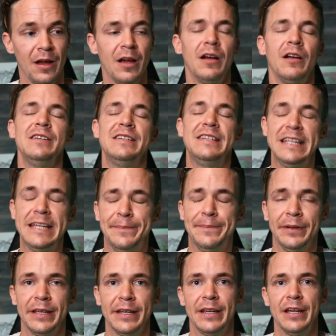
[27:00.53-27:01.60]

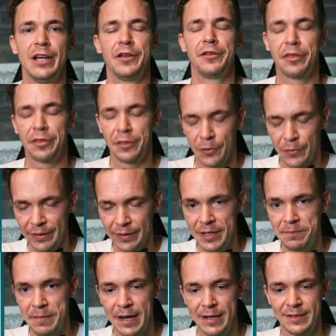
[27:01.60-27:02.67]
deeply, thoroughly
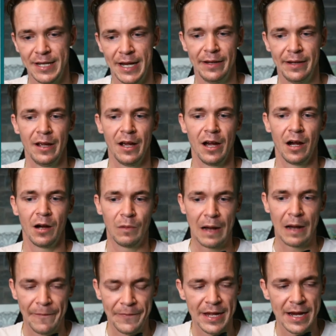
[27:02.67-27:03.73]
meditate around
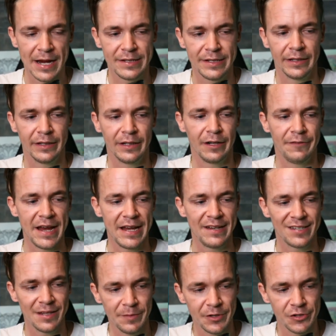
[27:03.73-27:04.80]
the idea of
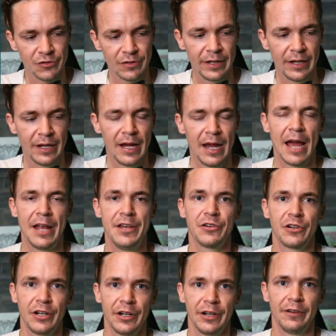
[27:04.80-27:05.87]
asymmetry, and you're
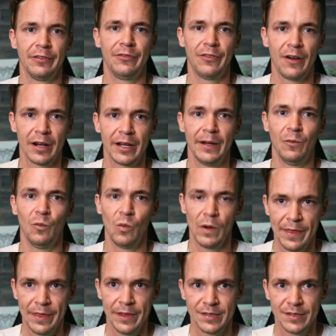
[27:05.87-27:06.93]
gonna fucking win
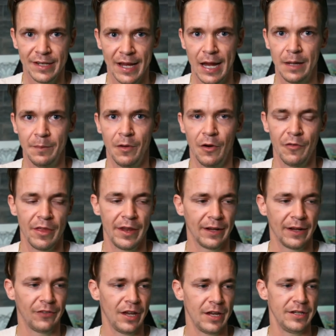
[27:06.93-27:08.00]
this game over the
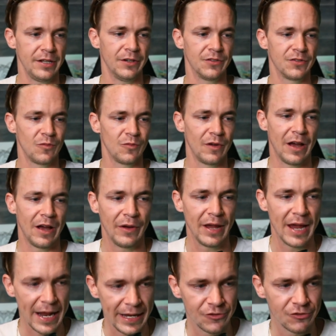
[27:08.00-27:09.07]
next 10 years without
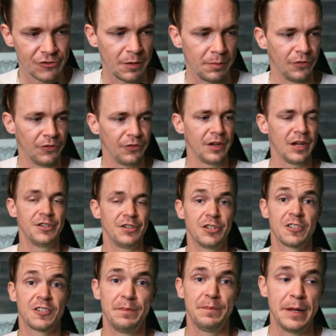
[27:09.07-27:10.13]
any troubles.
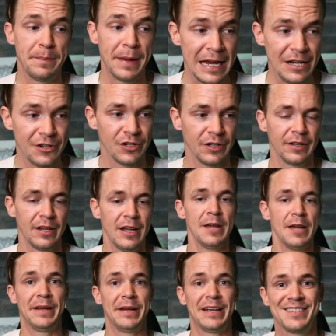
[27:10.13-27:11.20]
Just be patient,
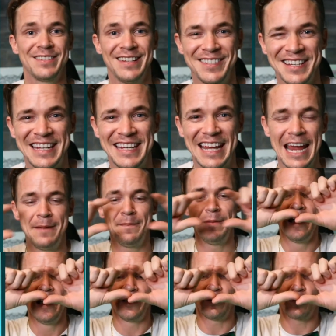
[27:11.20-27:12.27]
because it is a game
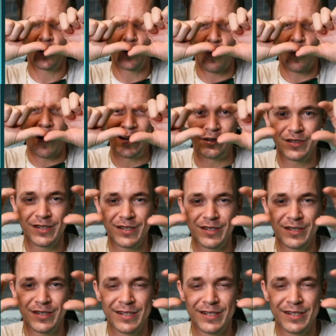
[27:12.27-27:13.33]
that requires
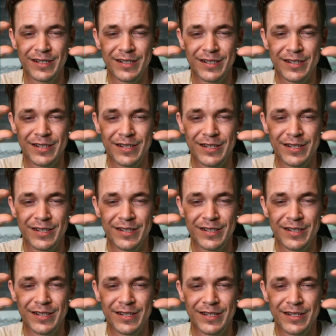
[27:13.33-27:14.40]
time and
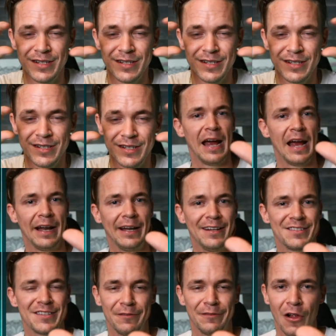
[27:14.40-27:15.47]
volatility, and it is
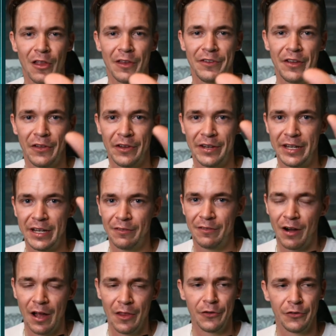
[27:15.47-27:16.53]
the volatility of
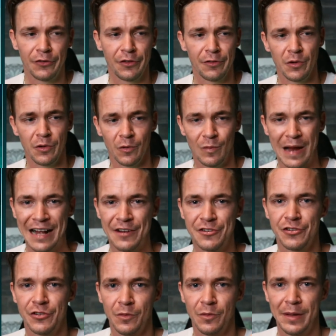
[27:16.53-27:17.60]
others through
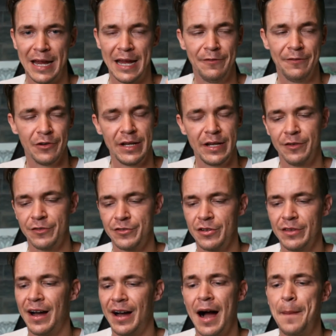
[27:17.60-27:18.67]
irrational behavior, either to
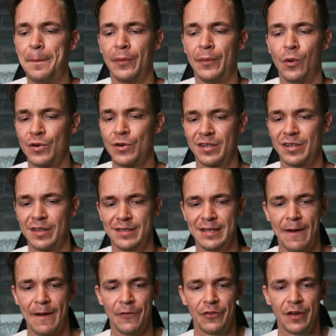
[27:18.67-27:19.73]
the up or to the
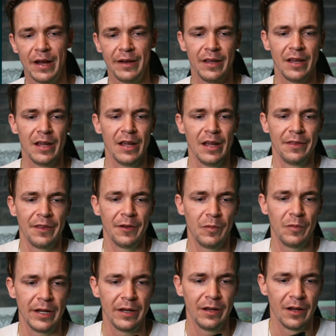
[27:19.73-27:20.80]
downside, that
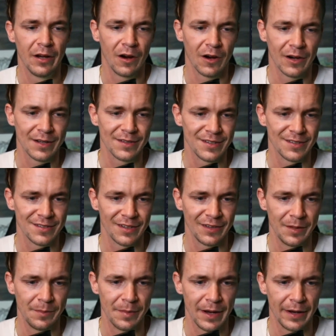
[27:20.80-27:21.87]
we are consistently
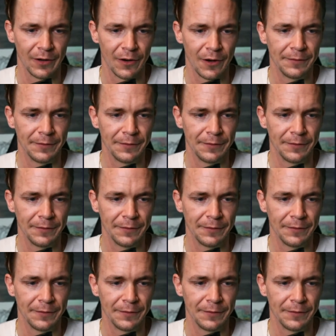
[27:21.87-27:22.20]
betting on.